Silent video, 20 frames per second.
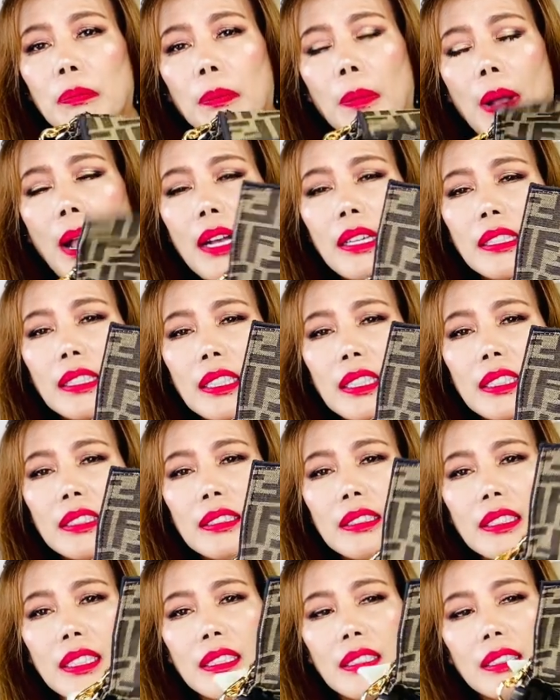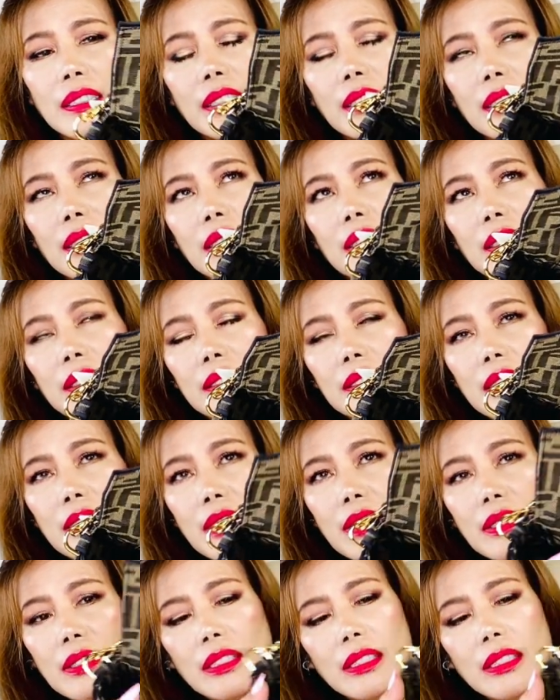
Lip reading: pocket, just